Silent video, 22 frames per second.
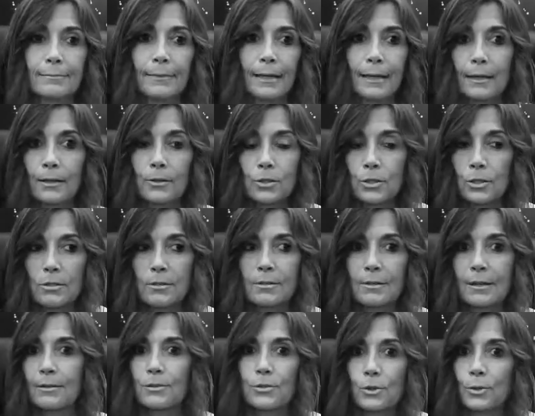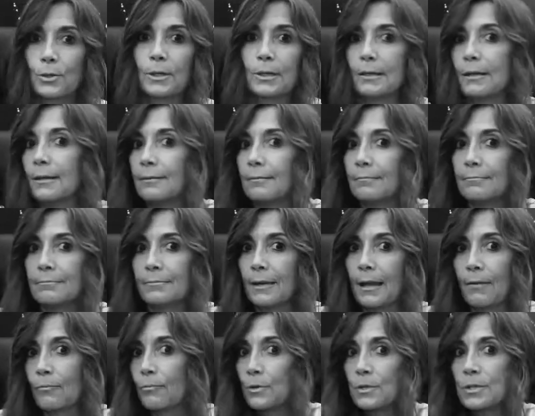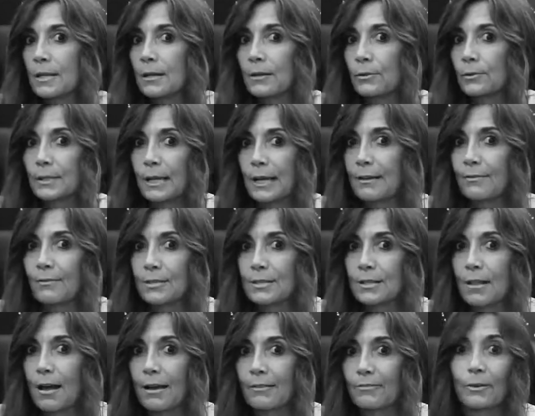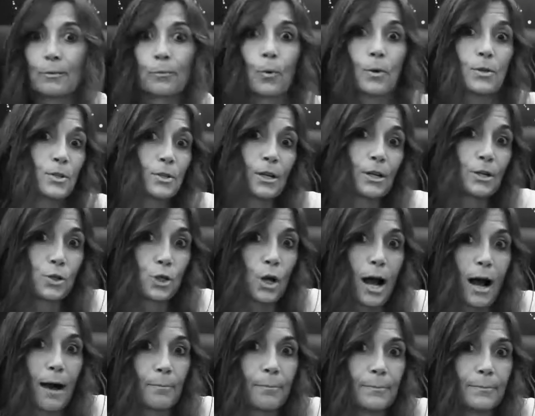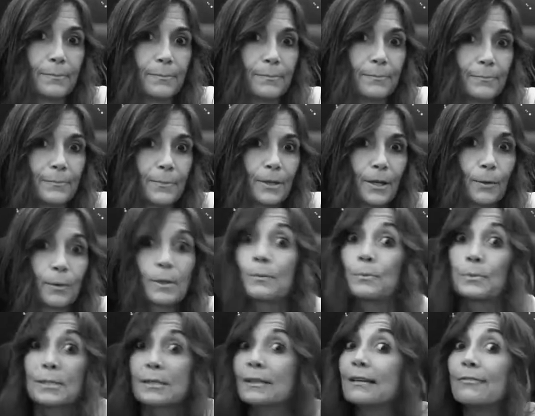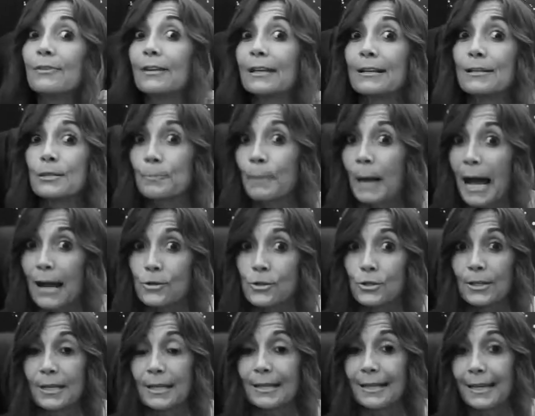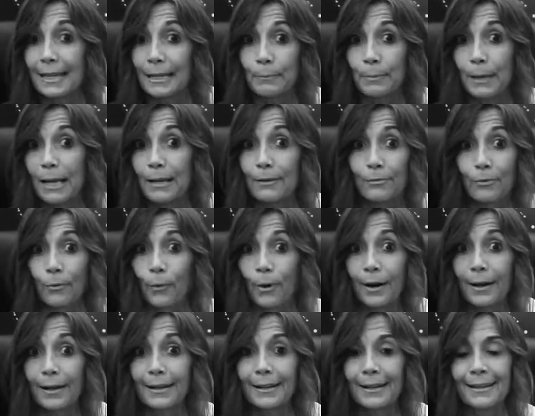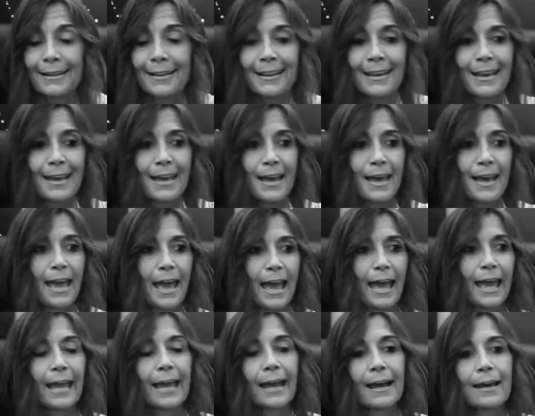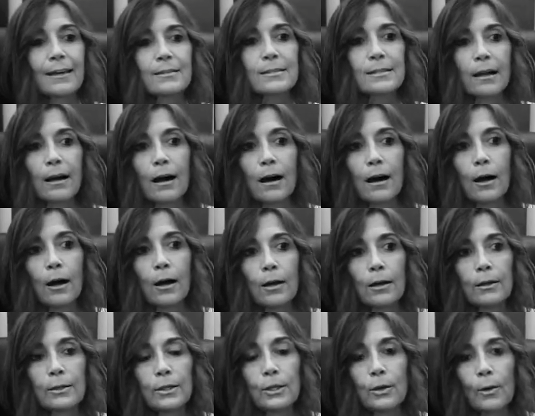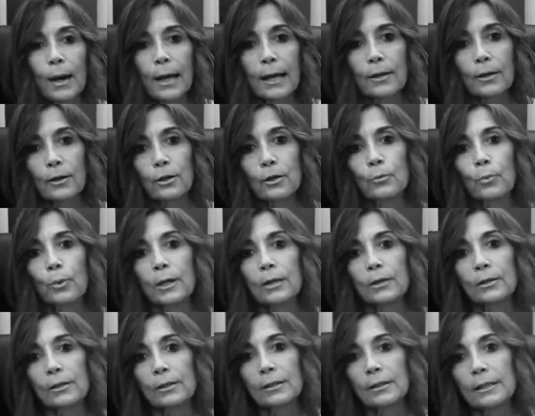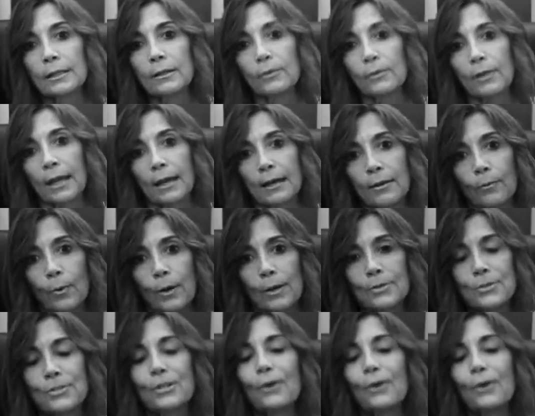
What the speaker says: And it just exuded in every single day of his life. It wasn't a job. You know, he was living his passion and getting paid for it. And, you know, I had heard what a good leader that he was.